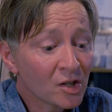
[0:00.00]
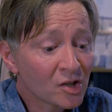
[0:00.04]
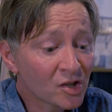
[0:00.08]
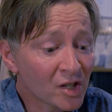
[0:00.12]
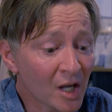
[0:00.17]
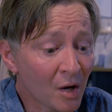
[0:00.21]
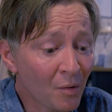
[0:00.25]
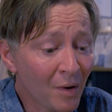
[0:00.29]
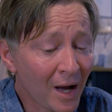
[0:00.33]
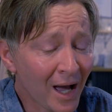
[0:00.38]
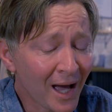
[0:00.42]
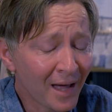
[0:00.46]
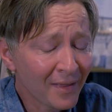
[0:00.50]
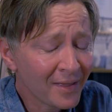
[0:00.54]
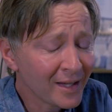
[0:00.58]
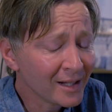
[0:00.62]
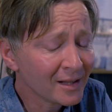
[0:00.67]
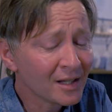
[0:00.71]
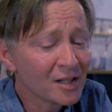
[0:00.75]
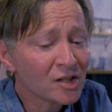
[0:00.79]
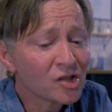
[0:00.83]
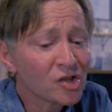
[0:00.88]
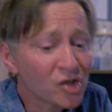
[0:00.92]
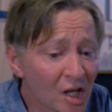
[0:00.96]
So I
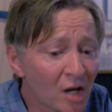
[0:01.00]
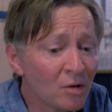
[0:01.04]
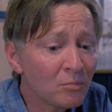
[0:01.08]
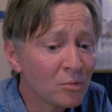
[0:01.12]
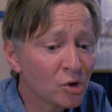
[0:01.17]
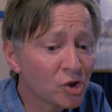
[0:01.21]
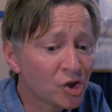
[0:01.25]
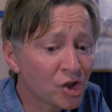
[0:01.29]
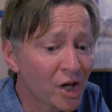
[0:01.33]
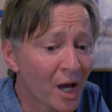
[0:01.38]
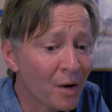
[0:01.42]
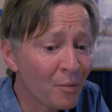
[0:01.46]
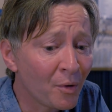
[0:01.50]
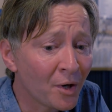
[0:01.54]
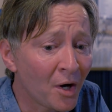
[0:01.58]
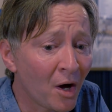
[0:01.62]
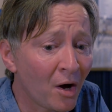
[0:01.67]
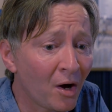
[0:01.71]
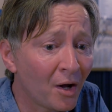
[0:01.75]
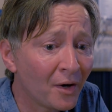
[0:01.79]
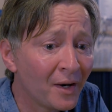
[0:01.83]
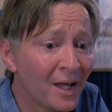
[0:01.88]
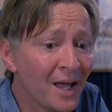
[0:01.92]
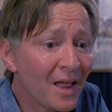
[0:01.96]
think there's so much going
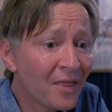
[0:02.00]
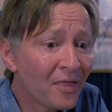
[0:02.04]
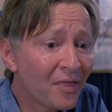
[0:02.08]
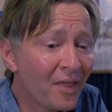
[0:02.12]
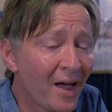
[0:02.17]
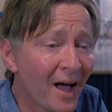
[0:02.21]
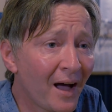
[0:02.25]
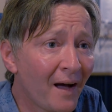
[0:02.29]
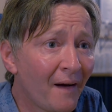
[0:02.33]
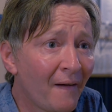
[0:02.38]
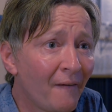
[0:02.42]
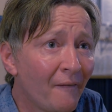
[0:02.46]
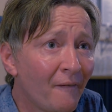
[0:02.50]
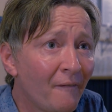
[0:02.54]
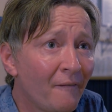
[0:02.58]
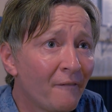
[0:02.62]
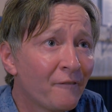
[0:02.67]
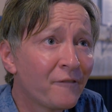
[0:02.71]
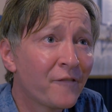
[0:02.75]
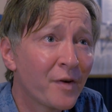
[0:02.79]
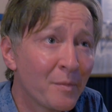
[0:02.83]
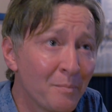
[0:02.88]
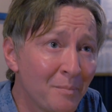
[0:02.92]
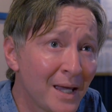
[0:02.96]
on that
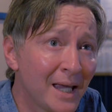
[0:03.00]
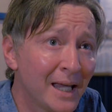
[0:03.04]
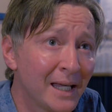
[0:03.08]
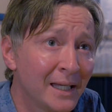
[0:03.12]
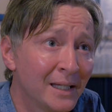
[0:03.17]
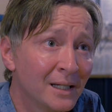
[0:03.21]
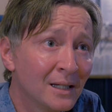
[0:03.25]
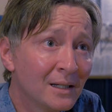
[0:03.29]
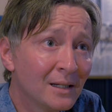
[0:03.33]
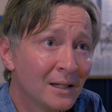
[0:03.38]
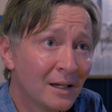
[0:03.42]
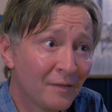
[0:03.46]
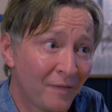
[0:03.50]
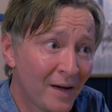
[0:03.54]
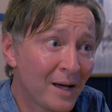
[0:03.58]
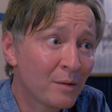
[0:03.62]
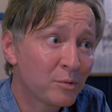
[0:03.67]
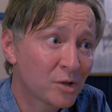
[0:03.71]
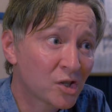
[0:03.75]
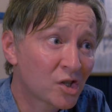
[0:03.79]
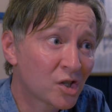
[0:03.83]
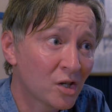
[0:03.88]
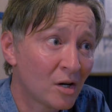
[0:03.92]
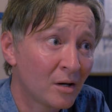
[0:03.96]
for me, if I
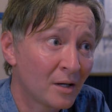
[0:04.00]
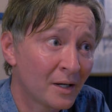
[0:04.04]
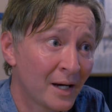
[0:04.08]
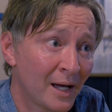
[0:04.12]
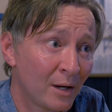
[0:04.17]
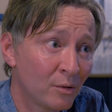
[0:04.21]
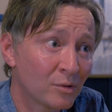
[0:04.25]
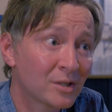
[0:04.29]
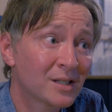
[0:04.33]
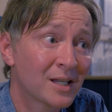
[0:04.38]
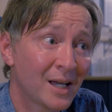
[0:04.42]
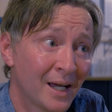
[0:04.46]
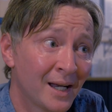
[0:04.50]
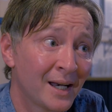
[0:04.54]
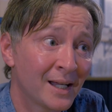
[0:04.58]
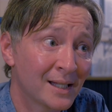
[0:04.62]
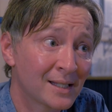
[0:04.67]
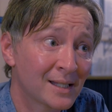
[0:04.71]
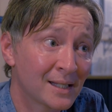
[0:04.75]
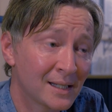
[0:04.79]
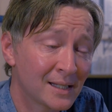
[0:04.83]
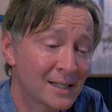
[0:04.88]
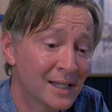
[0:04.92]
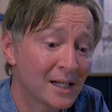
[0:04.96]
was starting out, and
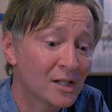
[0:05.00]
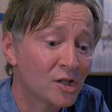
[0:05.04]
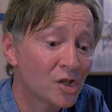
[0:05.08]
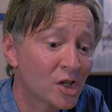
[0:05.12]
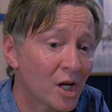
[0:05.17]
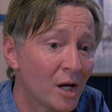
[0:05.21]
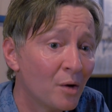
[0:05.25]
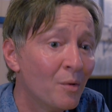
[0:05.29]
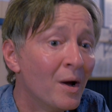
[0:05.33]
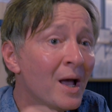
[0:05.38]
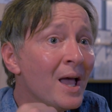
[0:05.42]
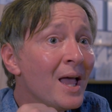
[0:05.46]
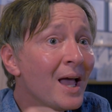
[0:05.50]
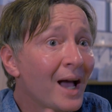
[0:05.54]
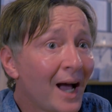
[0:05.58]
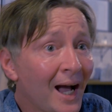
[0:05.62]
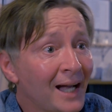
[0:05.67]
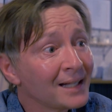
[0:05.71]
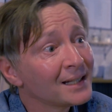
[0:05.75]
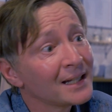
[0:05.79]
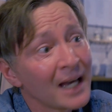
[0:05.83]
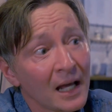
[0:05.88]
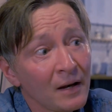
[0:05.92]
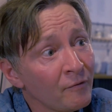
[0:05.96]
as I did do,
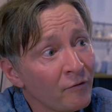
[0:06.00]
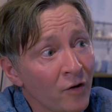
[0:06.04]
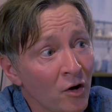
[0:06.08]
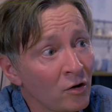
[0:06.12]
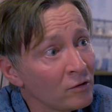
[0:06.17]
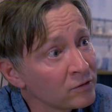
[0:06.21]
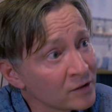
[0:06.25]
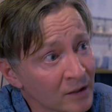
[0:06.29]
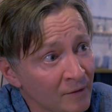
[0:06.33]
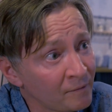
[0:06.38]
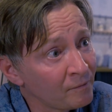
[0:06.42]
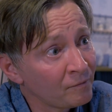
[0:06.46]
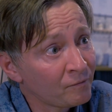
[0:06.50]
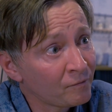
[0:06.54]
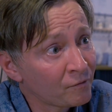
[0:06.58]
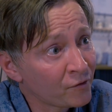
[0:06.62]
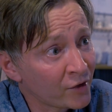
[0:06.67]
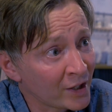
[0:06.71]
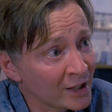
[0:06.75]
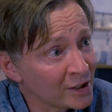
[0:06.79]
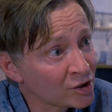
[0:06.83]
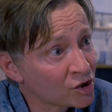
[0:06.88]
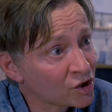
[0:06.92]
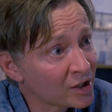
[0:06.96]
I'd get involved in
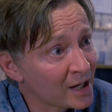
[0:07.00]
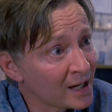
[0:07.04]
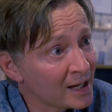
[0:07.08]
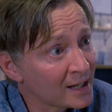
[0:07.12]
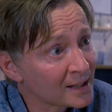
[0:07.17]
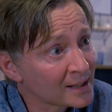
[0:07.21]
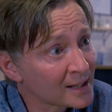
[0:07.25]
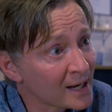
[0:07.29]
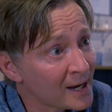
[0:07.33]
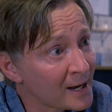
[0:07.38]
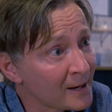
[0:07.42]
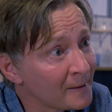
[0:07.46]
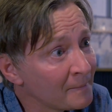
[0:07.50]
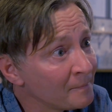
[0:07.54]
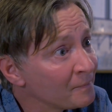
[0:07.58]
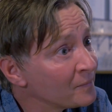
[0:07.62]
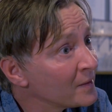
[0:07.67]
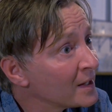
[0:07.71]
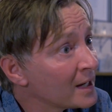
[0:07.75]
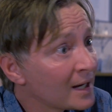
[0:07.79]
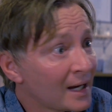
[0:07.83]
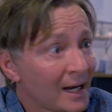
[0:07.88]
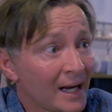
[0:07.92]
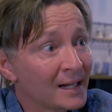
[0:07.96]
fringe theatre,
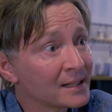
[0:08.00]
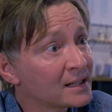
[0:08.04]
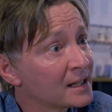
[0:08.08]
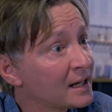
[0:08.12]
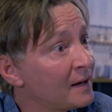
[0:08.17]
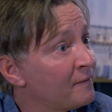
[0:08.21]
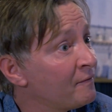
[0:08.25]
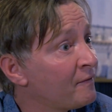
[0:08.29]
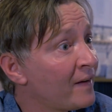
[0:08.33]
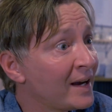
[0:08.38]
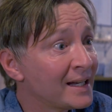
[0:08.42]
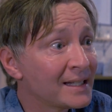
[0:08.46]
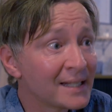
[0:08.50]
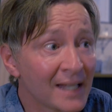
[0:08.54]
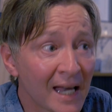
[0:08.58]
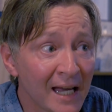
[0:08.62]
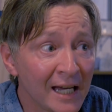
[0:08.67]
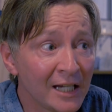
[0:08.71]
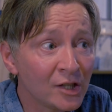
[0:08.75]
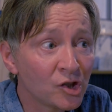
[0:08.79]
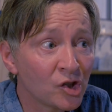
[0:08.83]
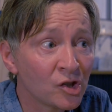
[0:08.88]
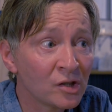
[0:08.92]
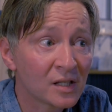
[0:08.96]
I'd invite
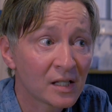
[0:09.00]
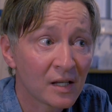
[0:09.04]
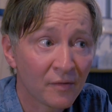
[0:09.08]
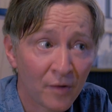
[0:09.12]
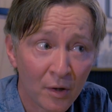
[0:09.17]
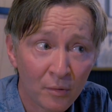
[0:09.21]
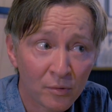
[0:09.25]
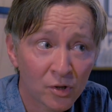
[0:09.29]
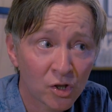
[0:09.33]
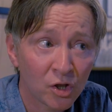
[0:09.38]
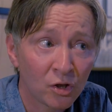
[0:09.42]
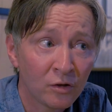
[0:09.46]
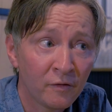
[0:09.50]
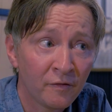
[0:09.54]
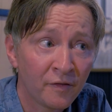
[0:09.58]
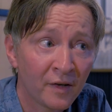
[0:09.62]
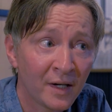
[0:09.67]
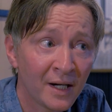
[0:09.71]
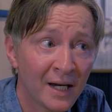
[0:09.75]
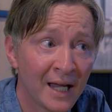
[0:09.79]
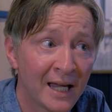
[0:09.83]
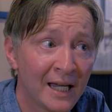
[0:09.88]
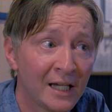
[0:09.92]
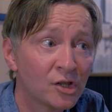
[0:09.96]
agents if I was looking for
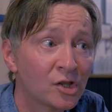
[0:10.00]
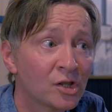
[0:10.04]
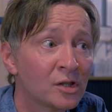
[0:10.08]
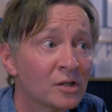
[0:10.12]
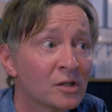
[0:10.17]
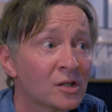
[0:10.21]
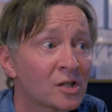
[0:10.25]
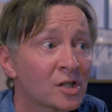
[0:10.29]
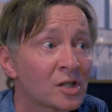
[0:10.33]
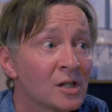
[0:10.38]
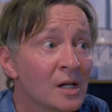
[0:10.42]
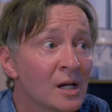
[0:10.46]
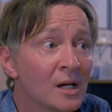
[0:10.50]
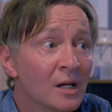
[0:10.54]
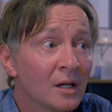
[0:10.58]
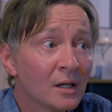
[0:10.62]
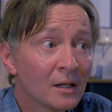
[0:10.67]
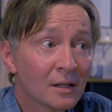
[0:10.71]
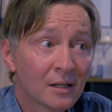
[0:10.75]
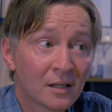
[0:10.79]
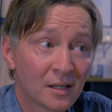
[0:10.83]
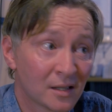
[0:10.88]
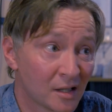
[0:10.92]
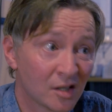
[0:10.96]
an agent,
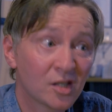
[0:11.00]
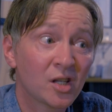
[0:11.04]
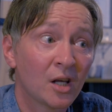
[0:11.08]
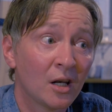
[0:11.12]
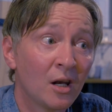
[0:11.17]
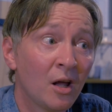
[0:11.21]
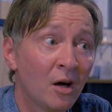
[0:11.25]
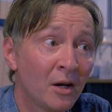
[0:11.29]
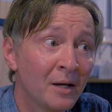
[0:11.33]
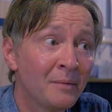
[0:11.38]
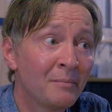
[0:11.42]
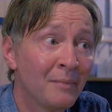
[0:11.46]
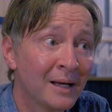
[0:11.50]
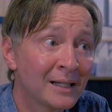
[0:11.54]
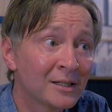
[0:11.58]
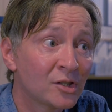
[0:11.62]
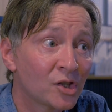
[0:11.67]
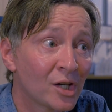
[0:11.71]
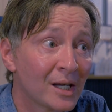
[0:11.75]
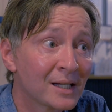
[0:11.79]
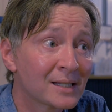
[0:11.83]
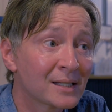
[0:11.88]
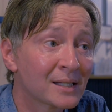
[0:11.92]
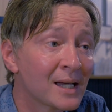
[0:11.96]
because there's a lot in
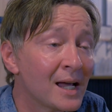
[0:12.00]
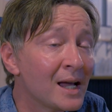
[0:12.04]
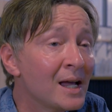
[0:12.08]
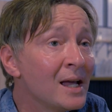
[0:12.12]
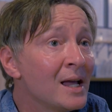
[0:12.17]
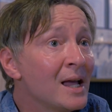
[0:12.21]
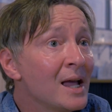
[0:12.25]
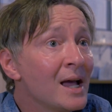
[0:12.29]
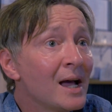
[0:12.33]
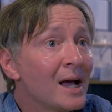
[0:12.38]
Manchester.